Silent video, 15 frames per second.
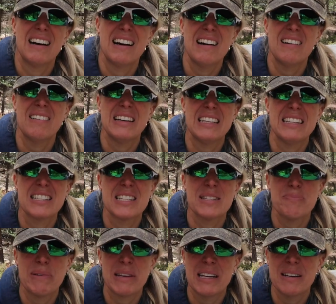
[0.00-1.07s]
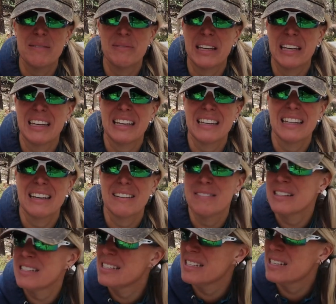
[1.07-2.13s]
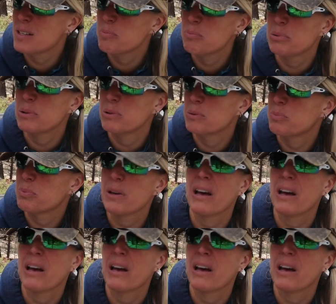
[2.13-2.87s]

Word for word: Oh, he just spit on me, and that was deer poop.